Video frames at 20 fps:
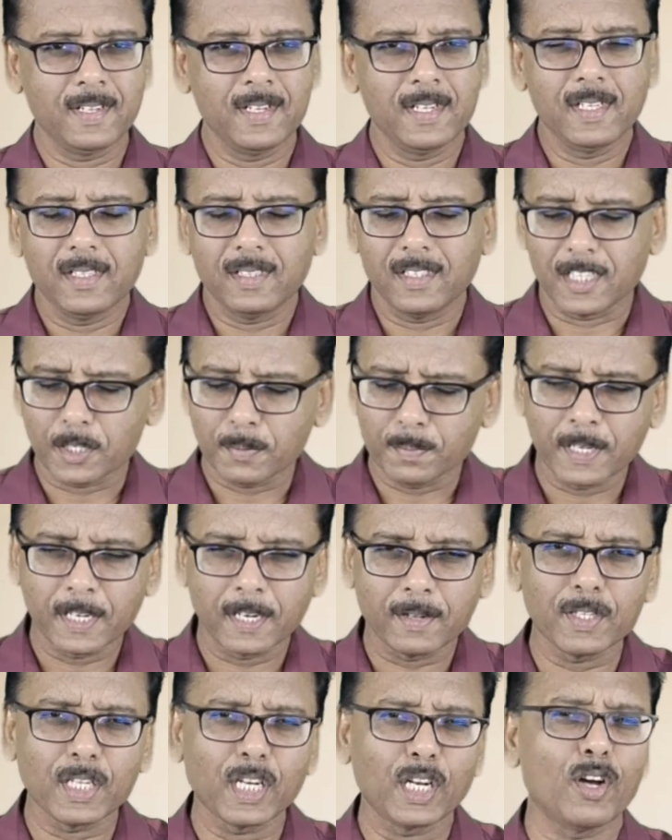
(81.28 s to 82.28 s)
The Spirit
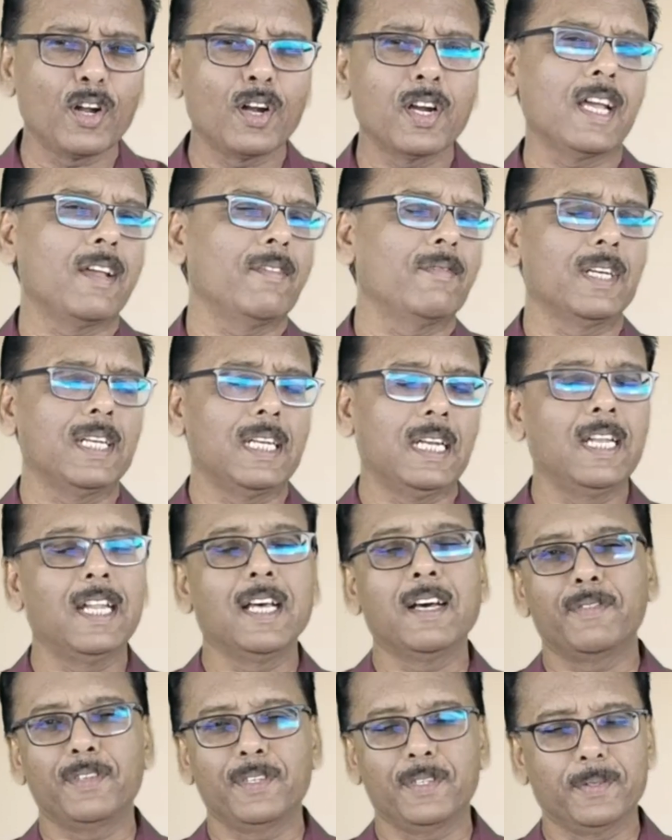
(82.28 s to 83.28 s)
of the Lord, I
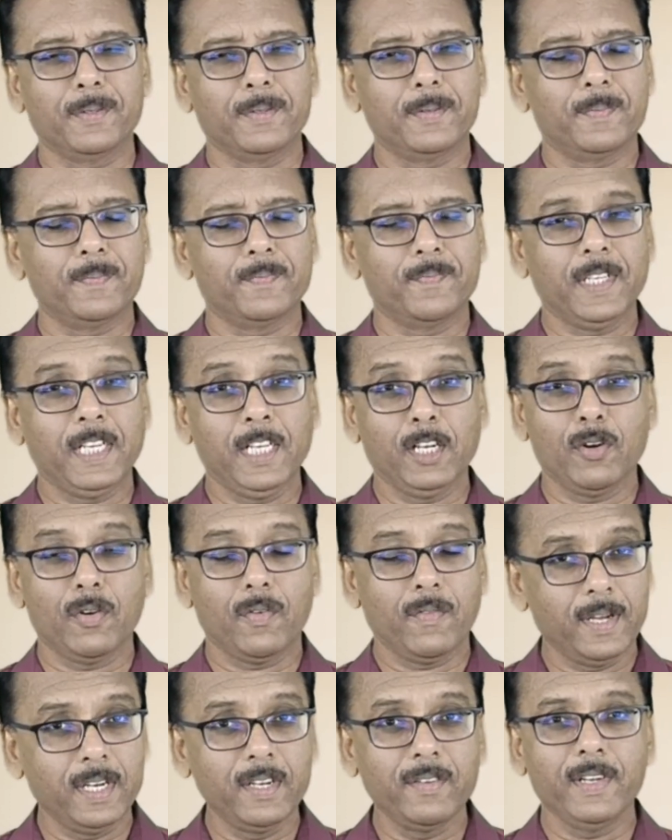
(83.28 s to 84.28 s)
love you. You know,
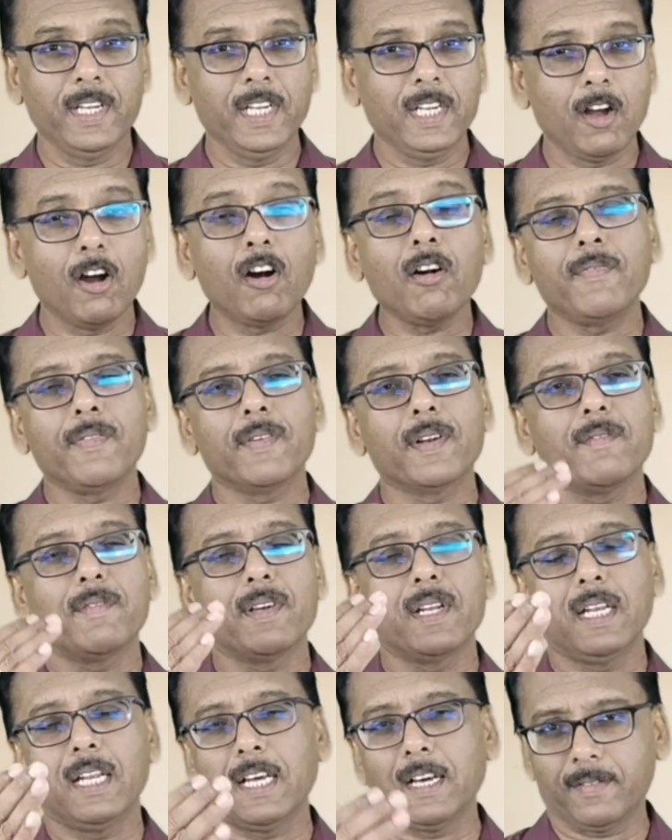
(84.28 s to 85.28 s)
when we offer our
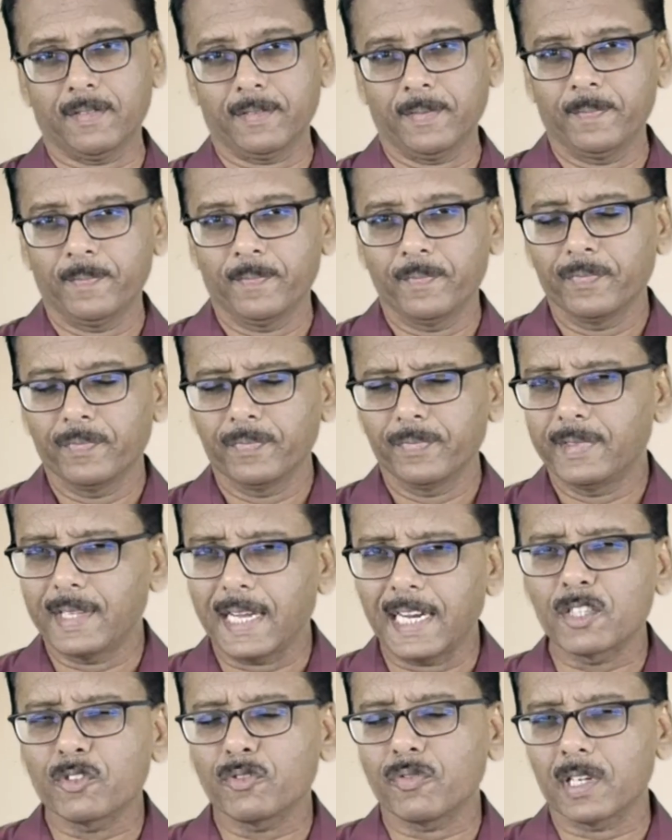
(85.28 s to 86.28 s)
love,
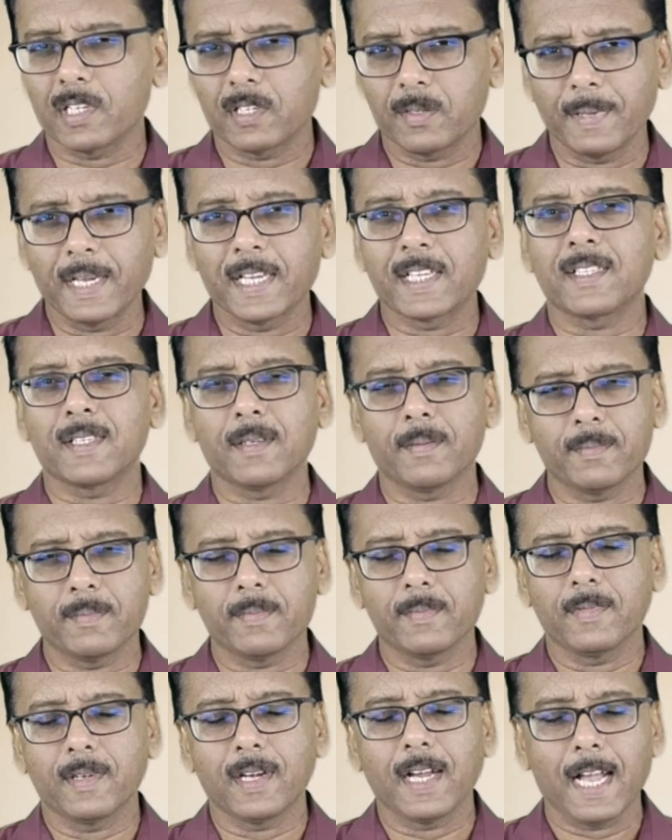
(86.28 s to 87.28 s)
that's what makes
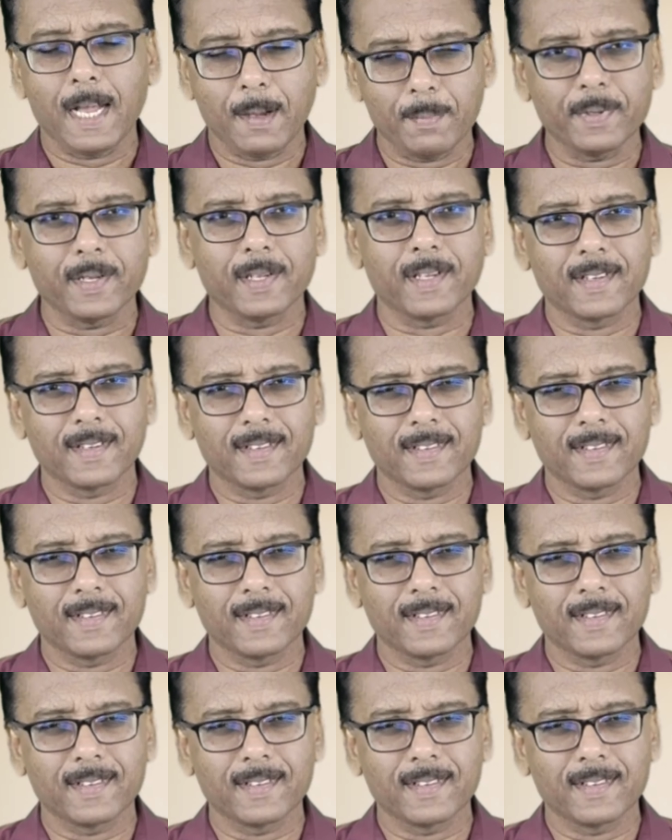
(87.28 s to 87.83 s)
Him happy.